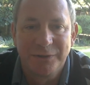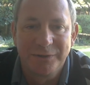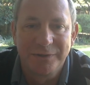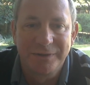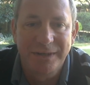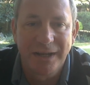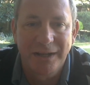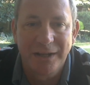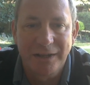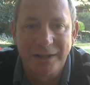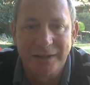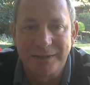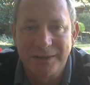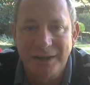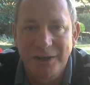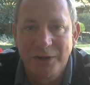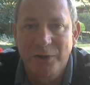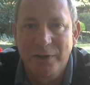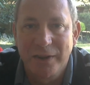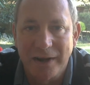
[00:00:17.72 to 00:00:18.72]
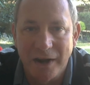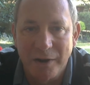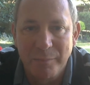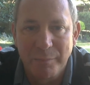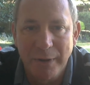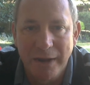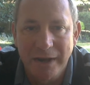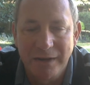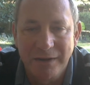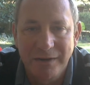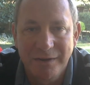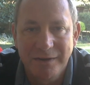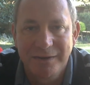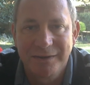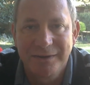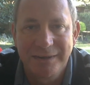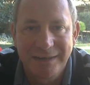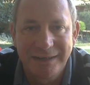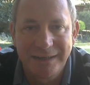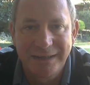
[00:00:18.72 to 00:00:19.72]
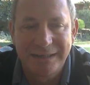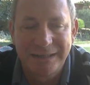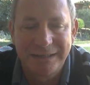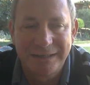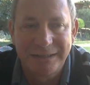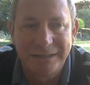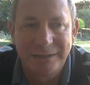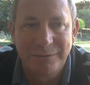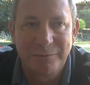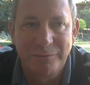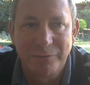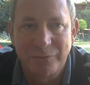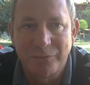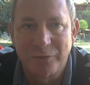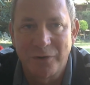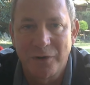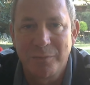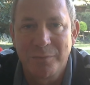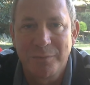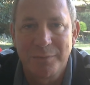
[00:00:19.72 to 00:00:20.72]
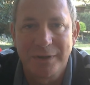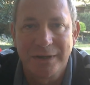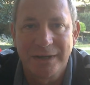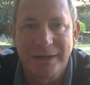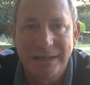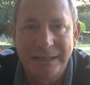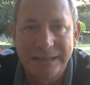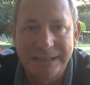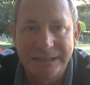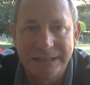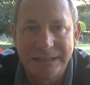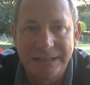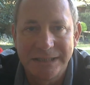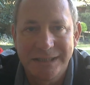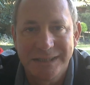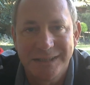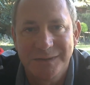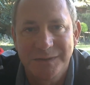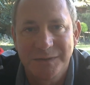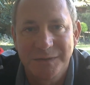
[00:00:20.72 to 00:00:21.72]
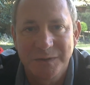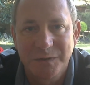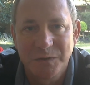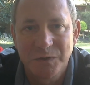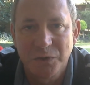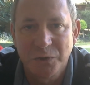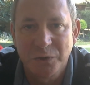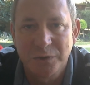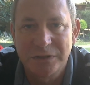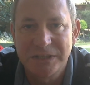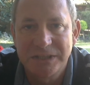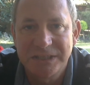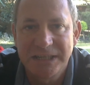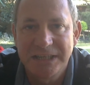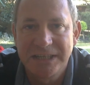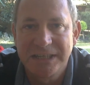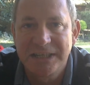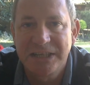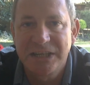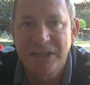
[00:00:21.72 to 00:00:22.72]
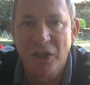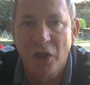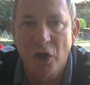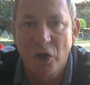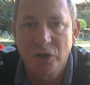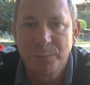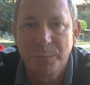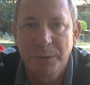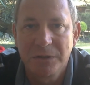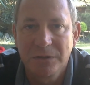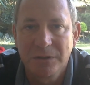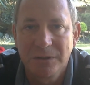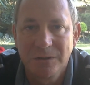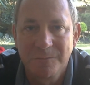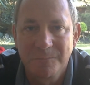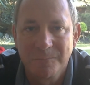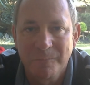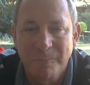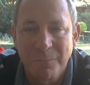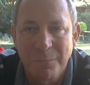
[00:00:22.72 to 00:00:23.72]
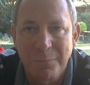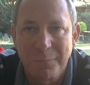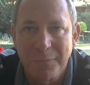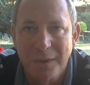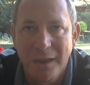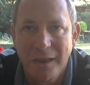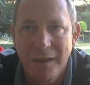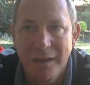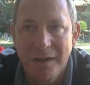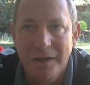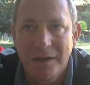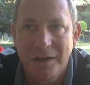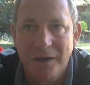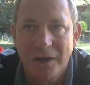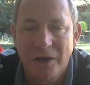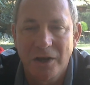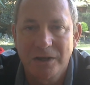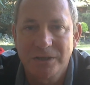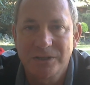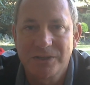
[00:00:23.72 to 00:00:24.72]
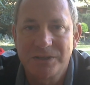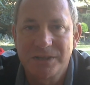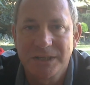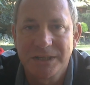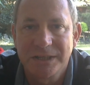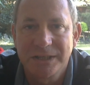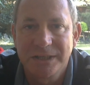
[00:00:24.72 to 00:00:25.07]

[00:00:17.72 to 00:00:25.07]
tell you that I'm back from a short stint in hospital last